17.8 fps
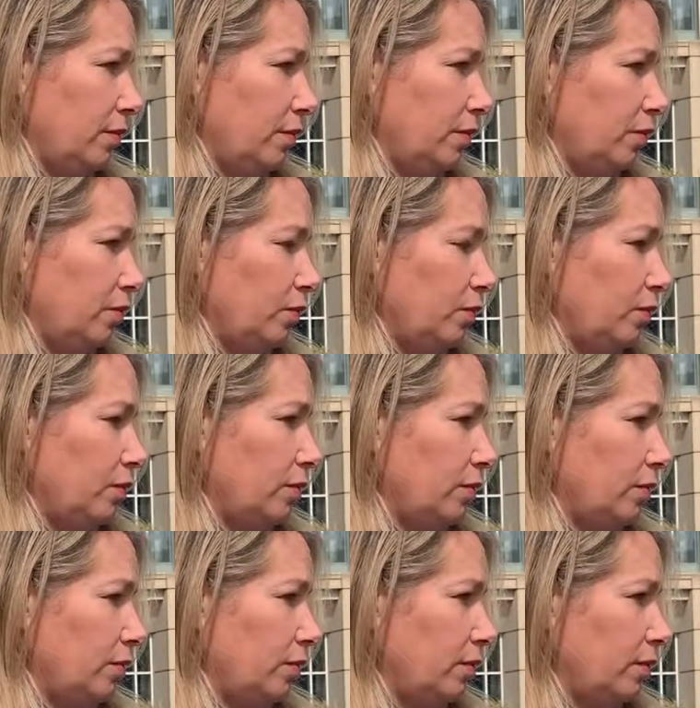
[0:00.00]

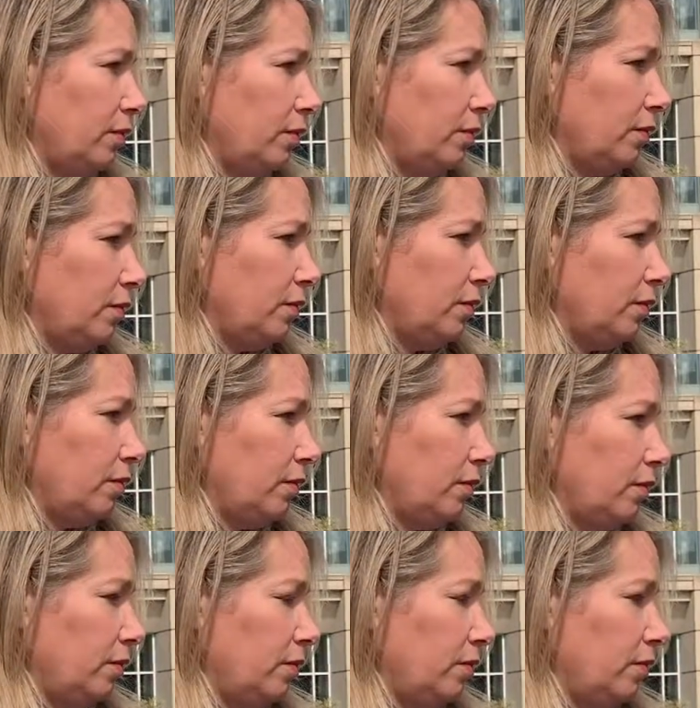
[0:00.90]

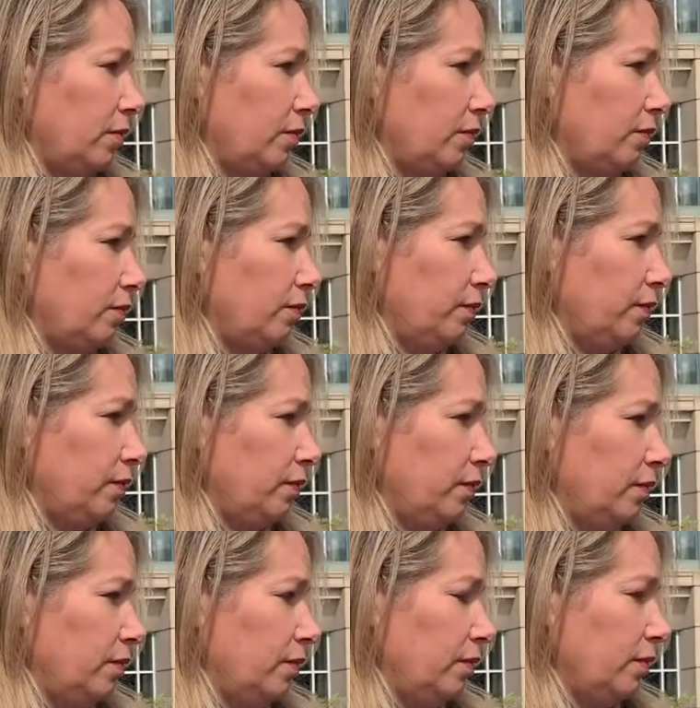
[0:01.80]

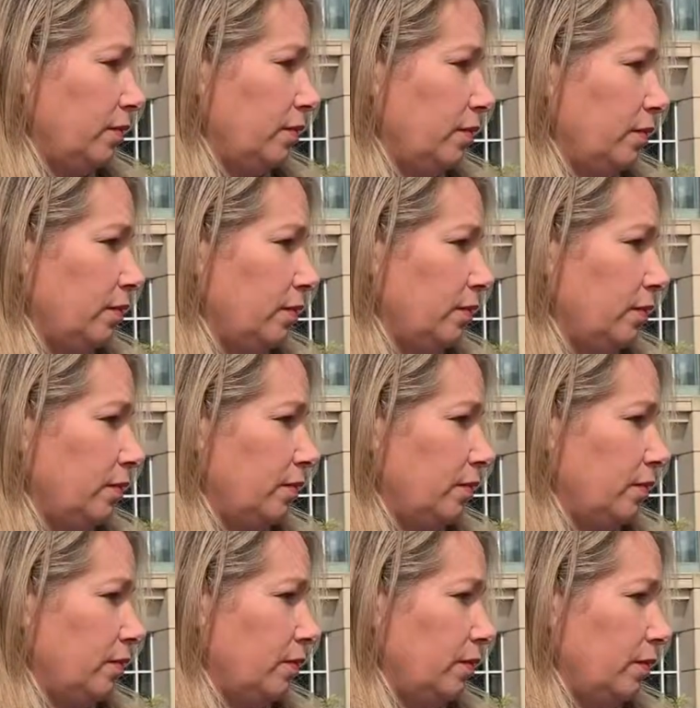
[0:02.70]

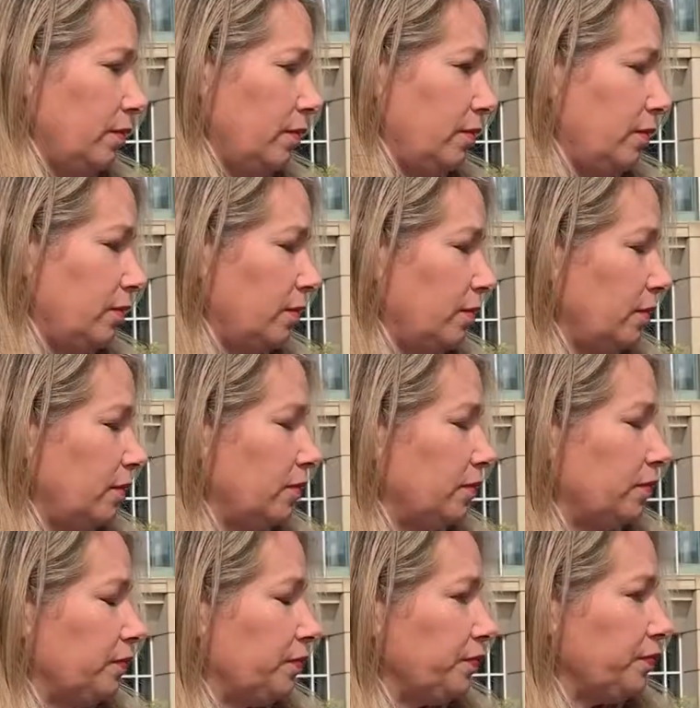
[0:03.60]

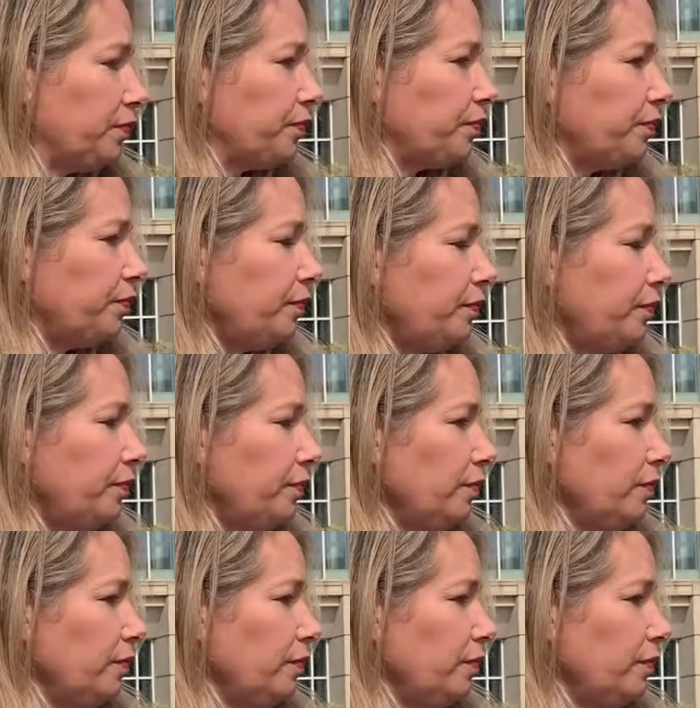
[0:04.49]
(silent)